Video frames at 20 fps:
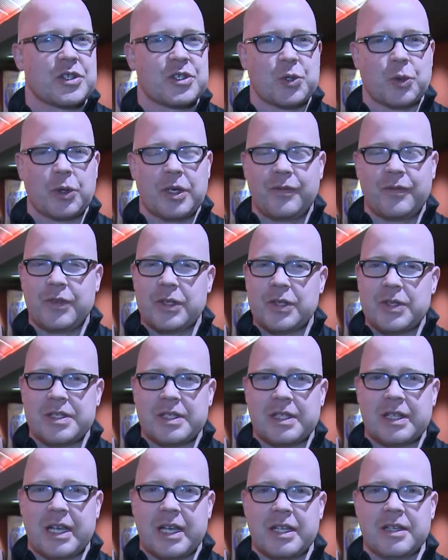story feels a
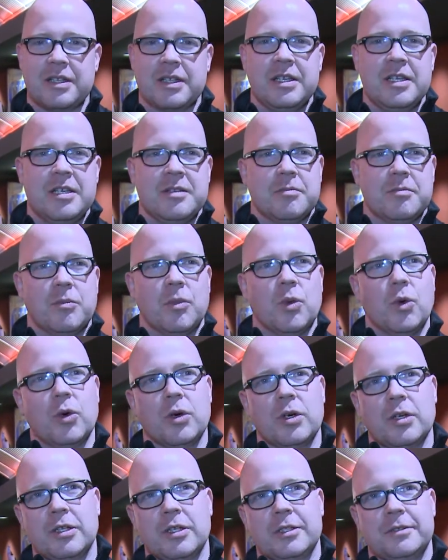lot
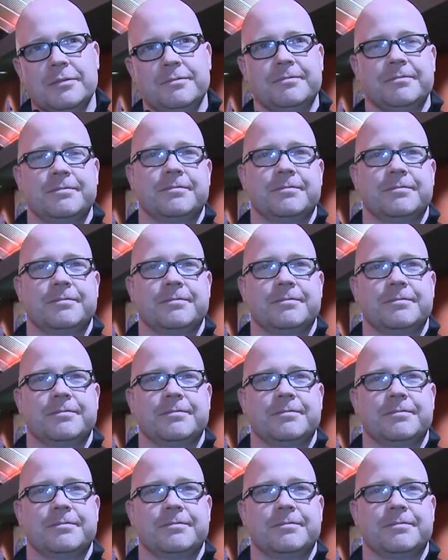more